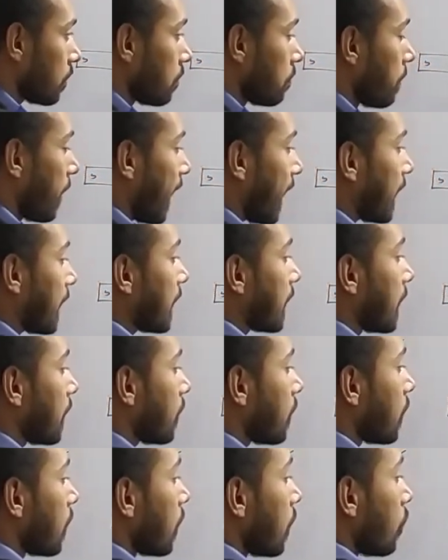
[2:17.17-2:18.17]

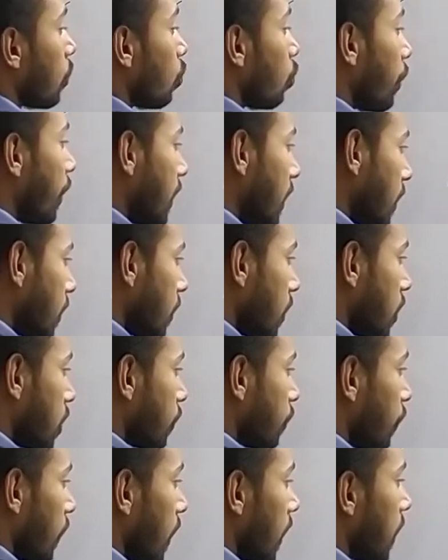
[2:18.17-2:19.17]
magnet within this
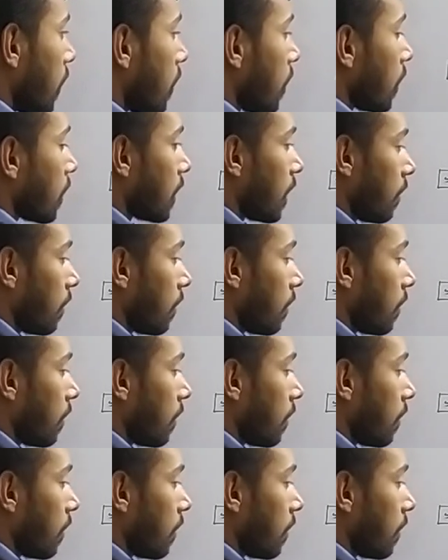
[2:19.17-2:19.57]
field,